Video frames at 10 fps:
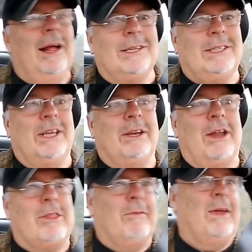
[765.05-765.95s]
I'll see you in
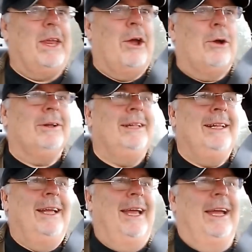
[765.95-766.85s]
another video,
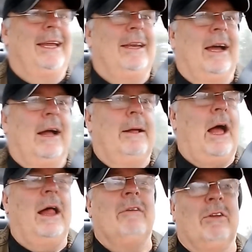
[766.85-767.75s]
and
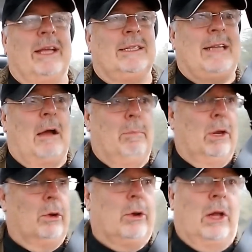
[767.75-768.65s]
I'll have links down
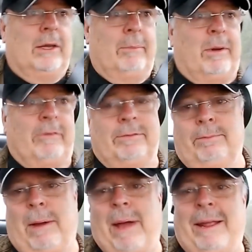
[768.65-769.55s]
below to all of the
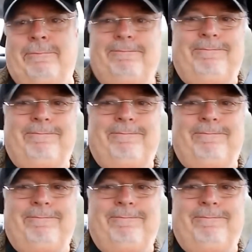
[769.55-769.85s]
above. Bye-bye.